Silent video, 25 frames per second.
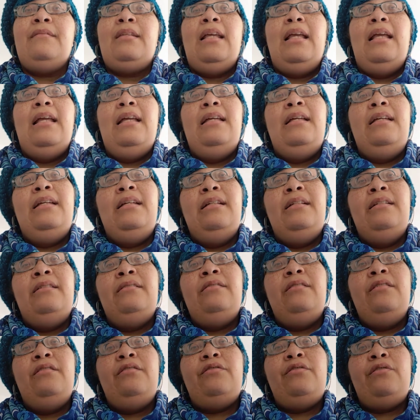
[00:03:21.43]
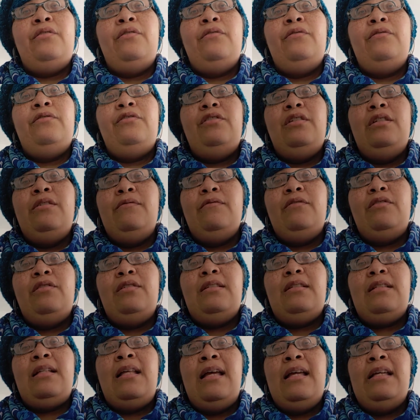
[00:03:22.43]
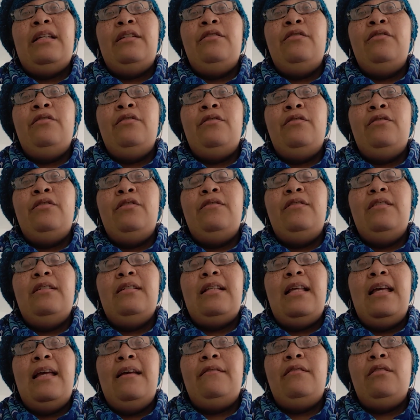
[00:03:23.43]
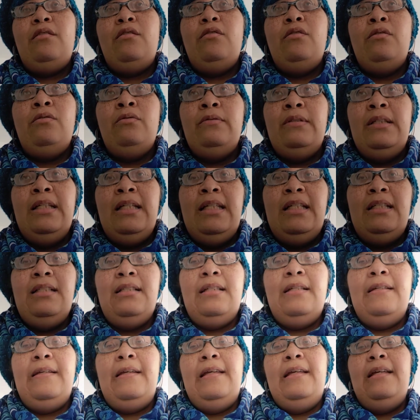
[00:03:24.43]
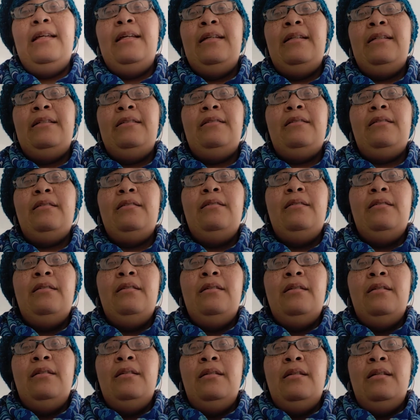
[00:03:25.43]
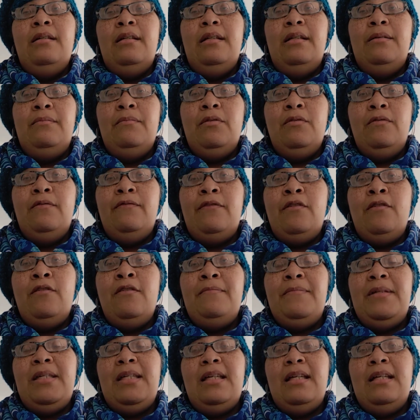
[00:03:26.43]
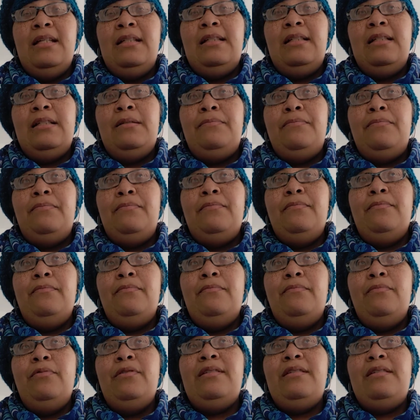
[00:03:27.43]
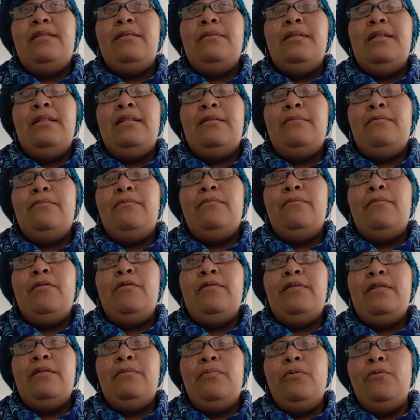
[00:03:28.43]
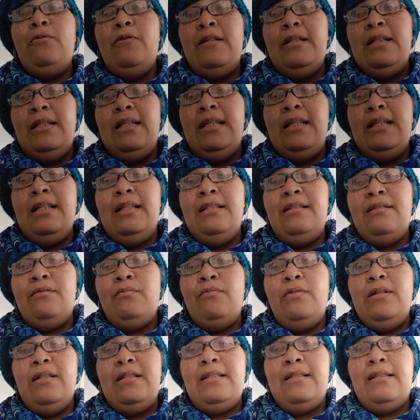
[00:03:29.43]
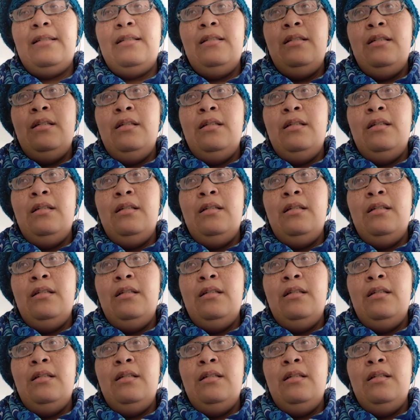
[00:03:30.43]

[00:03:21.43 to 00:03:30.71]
And so she was just like, you just have to own it and move on because it's what's is most important thing is what's